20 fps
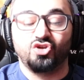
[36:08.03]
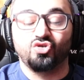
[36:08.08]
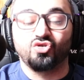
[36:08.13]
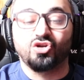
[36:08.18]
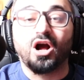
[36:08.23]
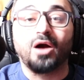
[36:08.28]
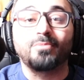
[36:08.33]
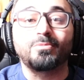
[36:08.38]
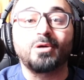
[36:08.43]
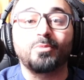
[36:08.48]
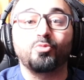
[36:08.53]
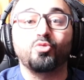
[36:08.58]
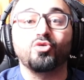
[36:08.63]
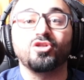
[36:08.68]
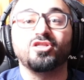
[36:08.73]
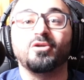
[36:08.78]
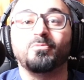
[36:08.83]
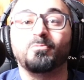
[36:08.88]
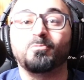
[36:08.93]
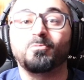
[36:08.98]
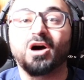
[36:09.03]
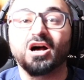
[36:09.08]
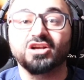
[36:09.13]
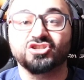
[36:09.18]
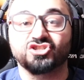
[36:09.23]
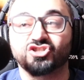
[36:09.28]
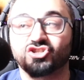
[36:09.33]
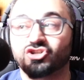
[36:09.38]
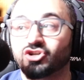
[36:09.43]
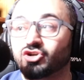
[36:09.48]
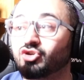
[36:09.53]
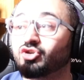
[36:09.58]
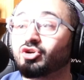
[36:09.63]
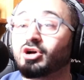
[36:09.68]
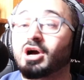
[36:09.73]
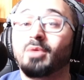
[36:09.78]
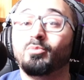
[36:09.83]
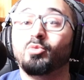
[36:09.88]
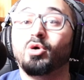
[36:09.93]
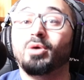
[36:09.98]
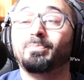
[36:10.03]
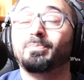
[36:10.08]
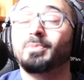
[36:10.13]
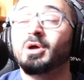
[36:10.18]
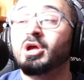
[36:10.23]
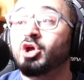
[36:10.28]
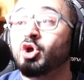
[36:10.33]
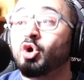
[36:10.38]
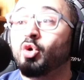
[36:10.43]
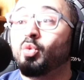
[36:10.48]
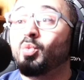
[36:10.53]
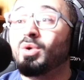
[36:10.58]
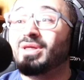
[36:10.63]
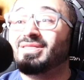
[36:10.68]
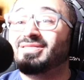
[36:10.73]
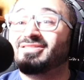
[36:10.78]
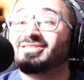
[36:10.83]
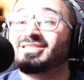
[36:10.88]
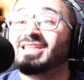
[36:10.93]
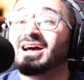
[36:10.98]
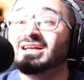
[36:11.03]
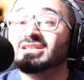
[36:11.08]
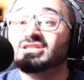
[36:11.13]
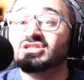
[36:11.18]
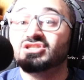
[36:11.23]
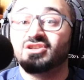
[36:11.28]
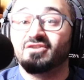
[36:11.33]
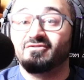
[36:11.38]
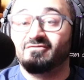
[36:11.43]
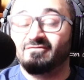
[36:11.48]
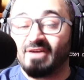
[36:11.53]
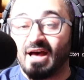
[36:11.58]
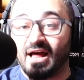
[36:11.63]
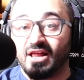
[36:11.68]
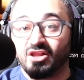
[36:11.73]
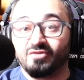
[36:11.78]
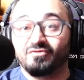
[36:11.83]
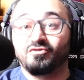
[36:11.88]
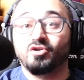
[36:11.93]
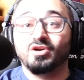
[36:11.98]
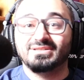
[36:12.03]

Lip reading: You'll come up with a monster. You'll come up with tons of value.